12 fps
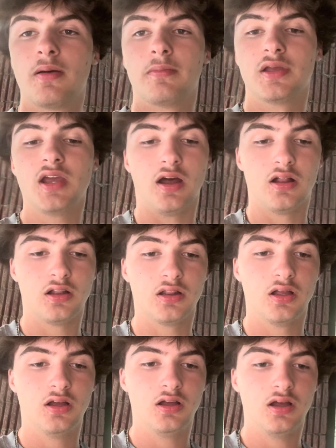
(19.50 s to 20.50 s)
But yeah,
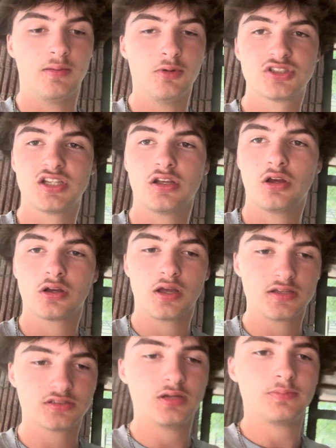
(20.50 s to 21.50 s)
I'm gonna set y'all
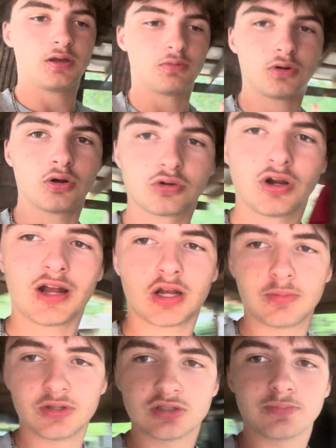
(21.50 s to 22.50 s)
guys up and we're gonna crack
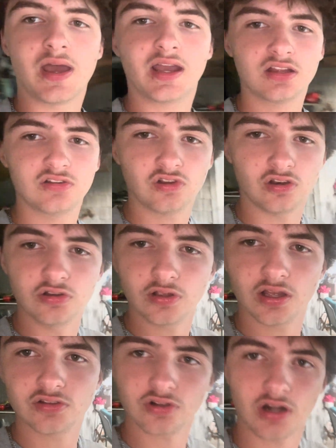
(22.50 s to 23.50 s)
open this package, and you
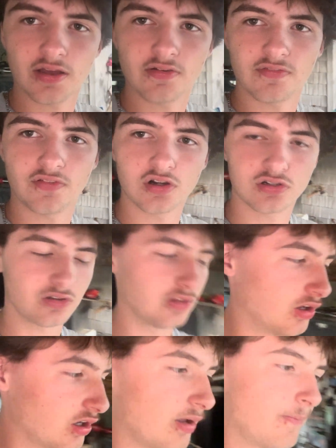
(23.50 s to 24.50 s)
guys are gonna have a first
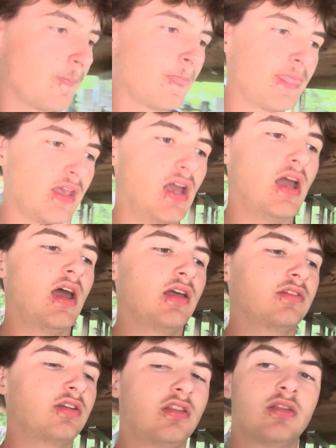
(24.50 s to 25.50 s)
look
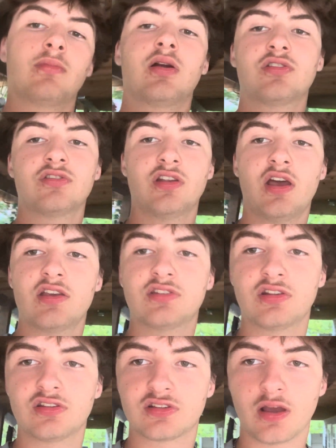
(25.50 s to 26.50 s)
at the merchandise
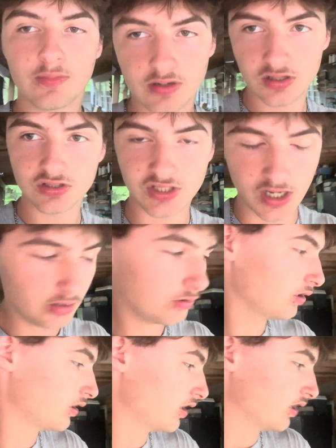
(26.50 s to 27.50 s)
that is coming to the channel.
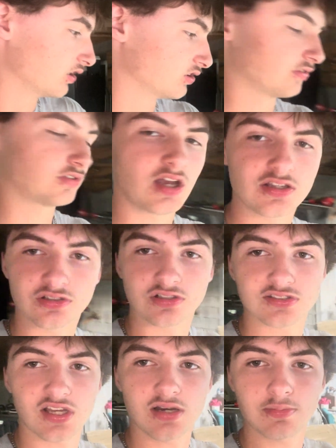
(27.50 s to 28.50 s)
So if you guys are
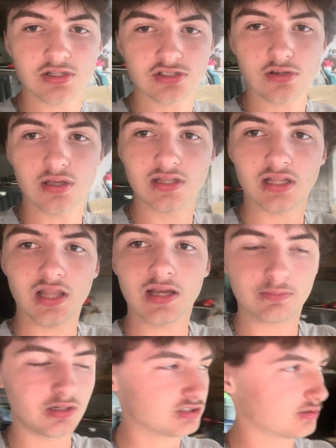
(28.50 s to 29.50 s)
excited, make sure you hit that
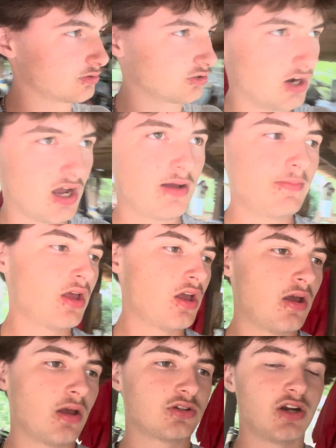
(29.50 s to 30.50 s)
like button, subscribe.
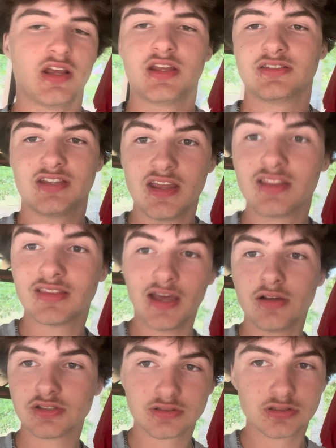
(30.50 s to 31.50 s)
Trying to hit
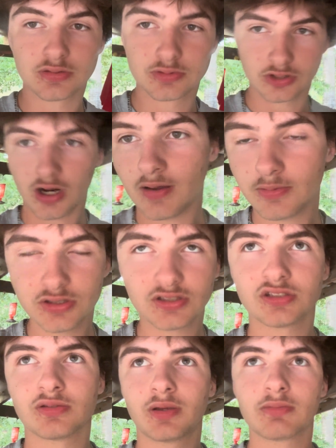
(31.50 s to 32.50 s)
10,000 subscribers.
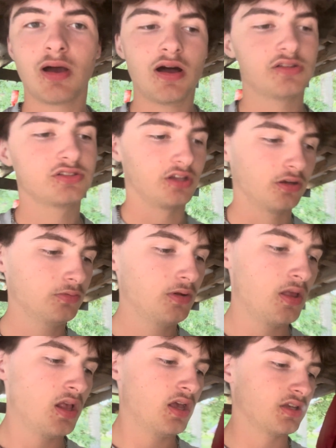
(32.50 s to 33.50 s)
That's a big milestone.
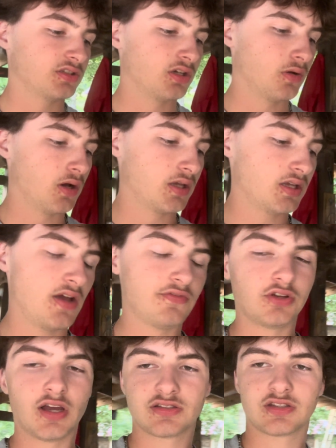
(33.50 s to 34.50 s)
So yeah, if
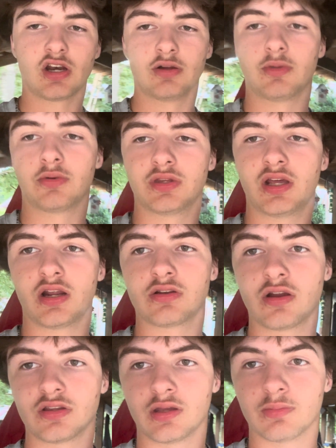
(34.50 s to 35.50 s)
you guys could help me with that, I'd
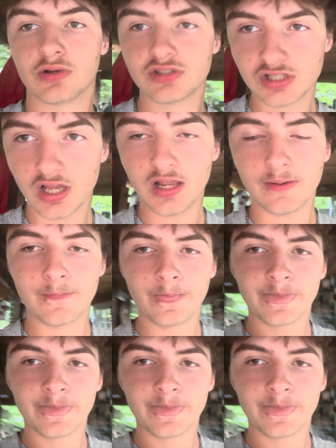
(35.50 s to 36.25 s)
greatly appreciate it.